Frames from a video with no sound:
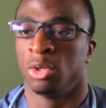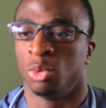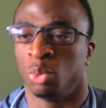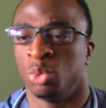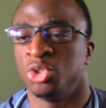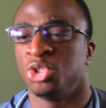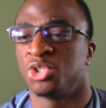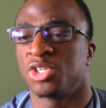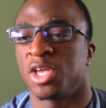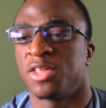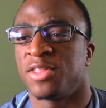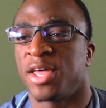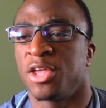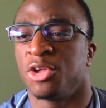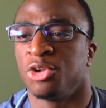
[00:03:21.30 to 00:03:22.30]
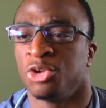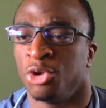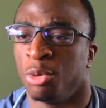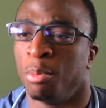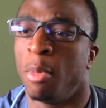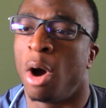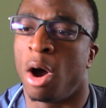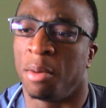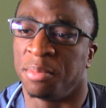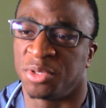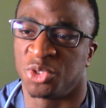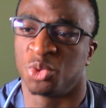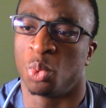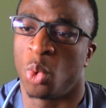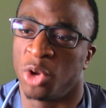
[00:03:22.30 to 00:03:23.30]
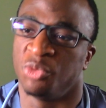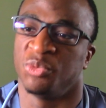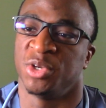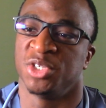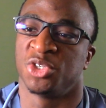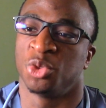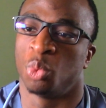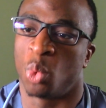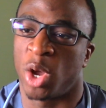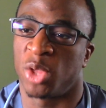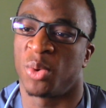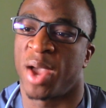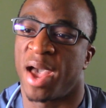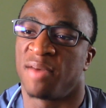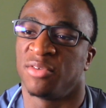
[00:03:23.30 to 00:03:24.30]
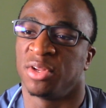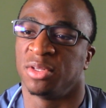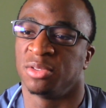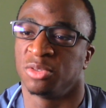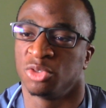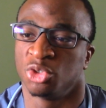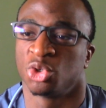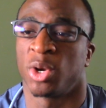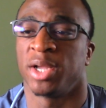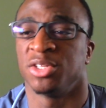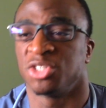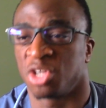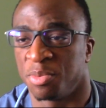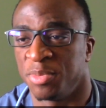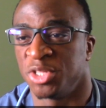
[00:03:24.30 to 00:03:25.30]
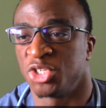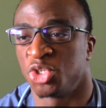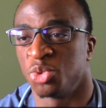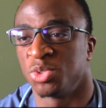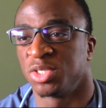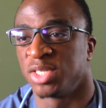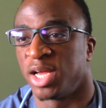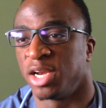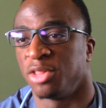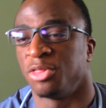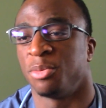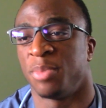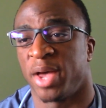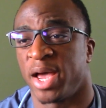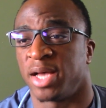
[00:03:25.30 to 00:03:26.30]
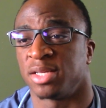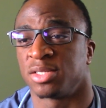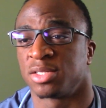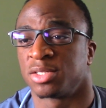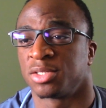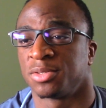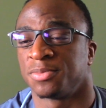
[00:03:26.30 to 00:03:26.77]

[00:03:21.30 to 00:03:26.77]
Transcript: Would you say that your mom is one reason why you haven't tried to commit suicide in the past?